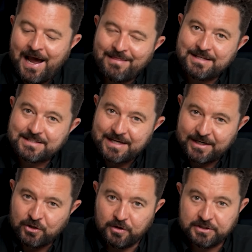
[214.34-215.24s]
And this
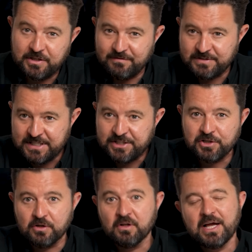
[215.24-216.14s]
technology of
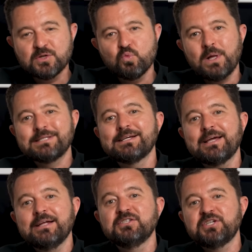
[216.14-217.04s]
digital has once
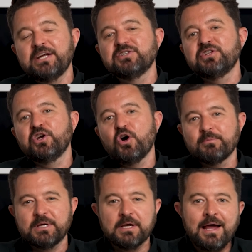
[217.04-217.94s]
again changed the
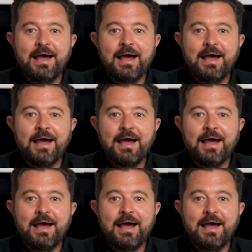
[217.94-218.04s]
economy.